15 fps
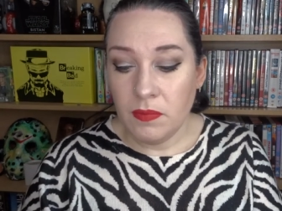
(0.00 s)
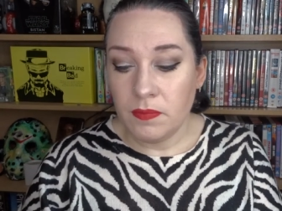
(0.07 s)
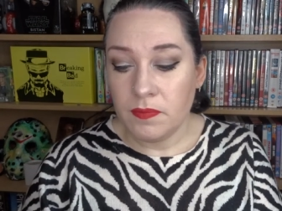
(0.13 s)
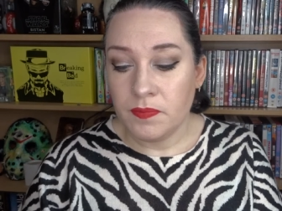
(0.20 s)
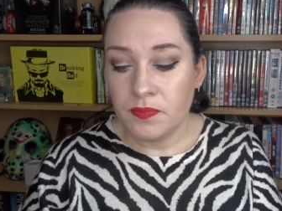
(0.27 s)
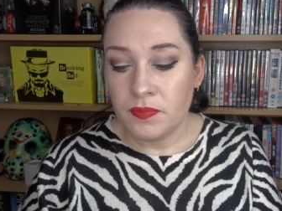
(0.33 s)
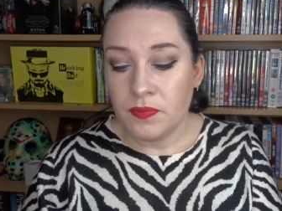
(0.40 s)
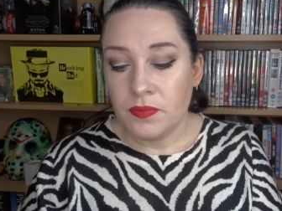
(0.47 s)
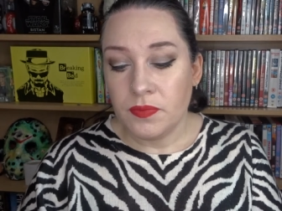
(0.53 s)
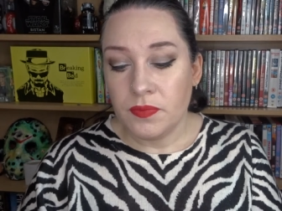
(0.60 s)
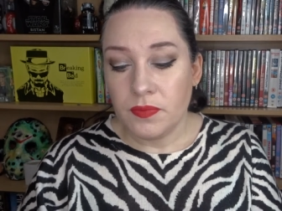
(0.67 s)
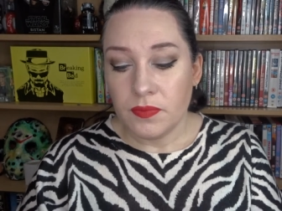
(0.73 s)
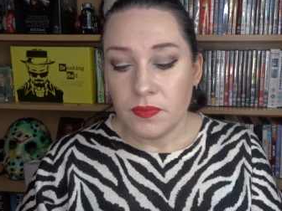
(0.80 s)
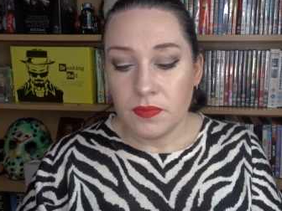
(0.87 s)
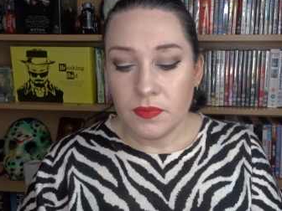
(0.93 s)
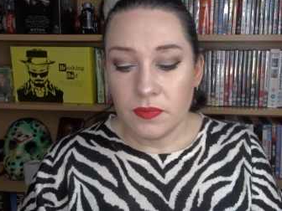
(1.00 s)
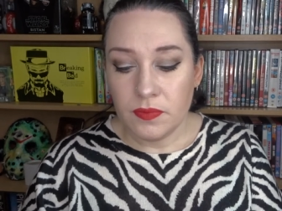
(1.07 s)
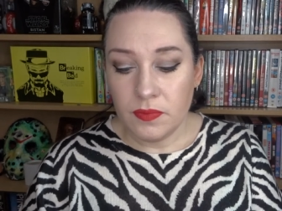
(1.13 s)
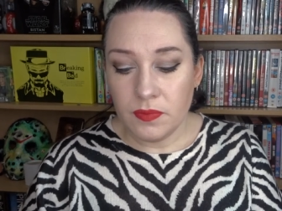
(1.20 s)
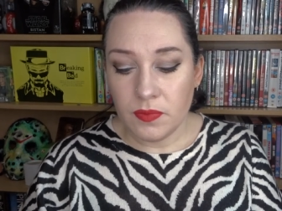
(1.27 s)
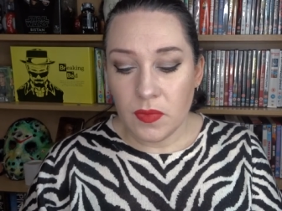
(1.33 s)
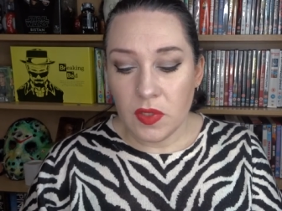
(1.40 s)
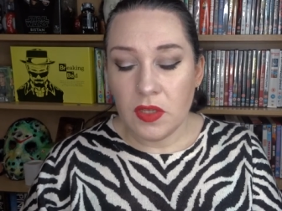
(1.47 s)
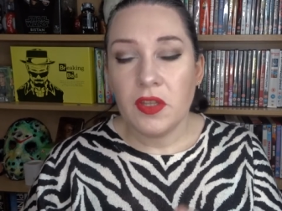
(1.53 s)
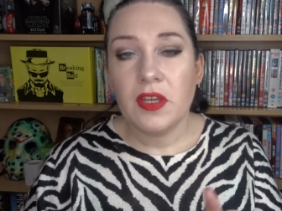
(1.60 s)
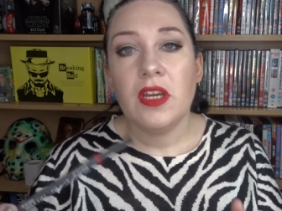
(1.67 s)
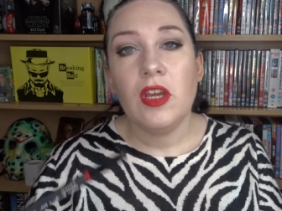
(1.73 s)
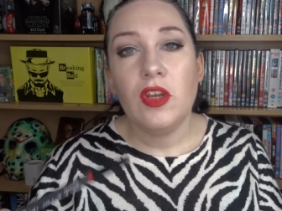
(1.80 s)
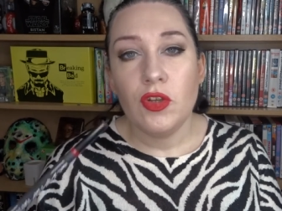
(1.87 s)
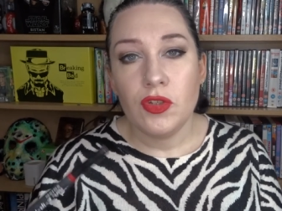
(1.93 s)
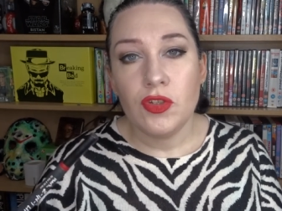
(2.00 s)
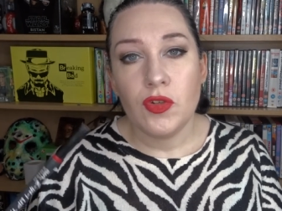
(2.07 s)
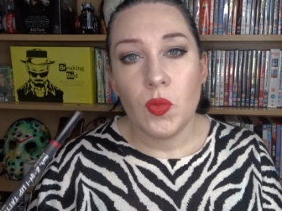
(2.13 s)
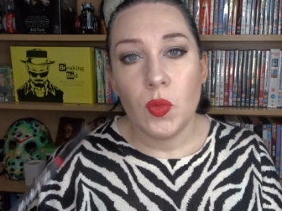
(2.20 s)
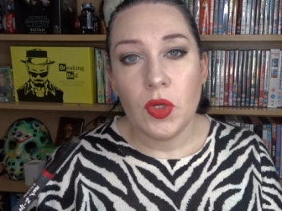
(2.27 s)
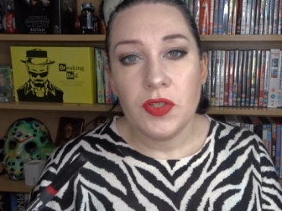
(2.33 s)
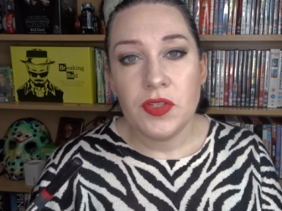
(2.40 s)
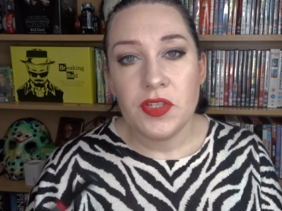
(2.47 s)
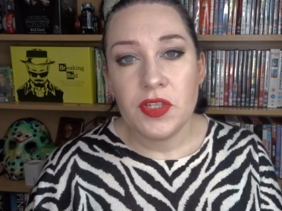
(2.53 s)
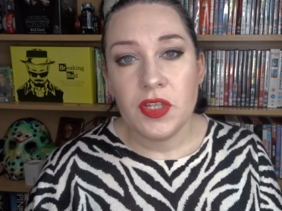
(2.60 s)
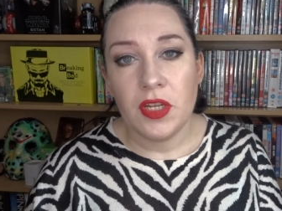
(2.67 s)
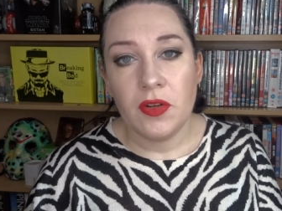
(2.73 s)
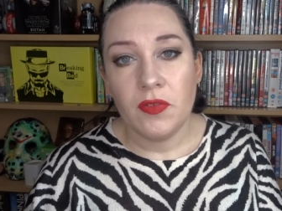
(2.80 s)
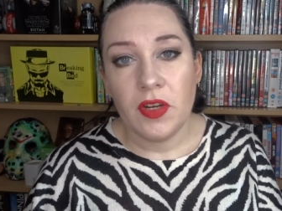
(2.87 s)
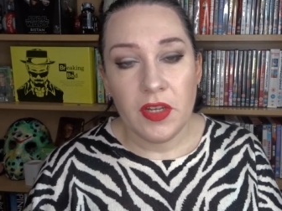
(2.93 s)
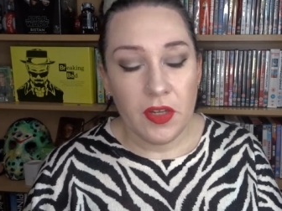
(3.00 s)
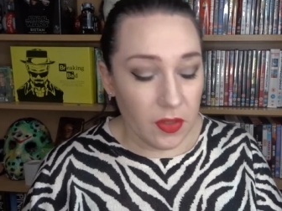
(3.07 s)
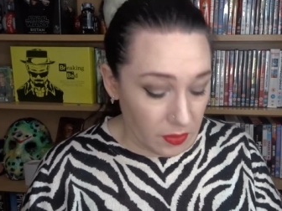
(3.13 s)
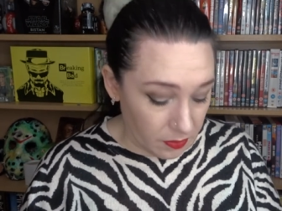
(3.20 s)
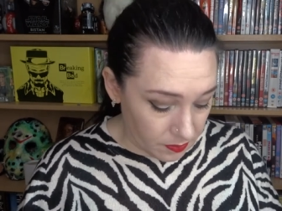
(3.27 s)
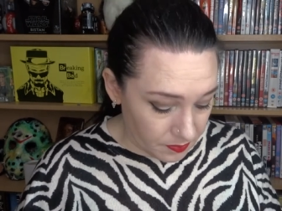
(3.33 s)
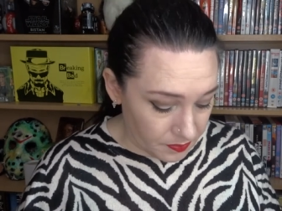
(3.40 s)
I think I used it once and it ran out,